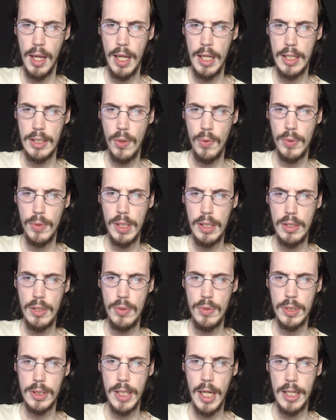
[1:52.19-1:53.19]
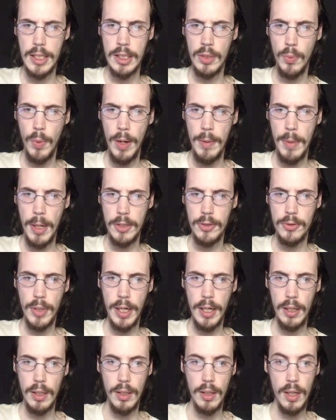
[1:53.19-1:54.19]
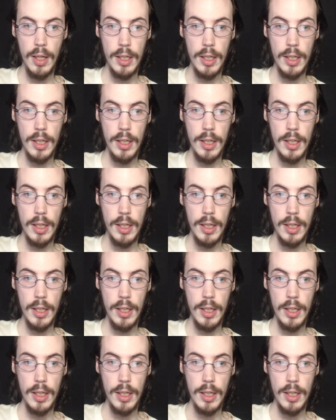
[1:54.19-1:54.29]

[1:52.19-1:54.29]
It's only 2 stations away by train.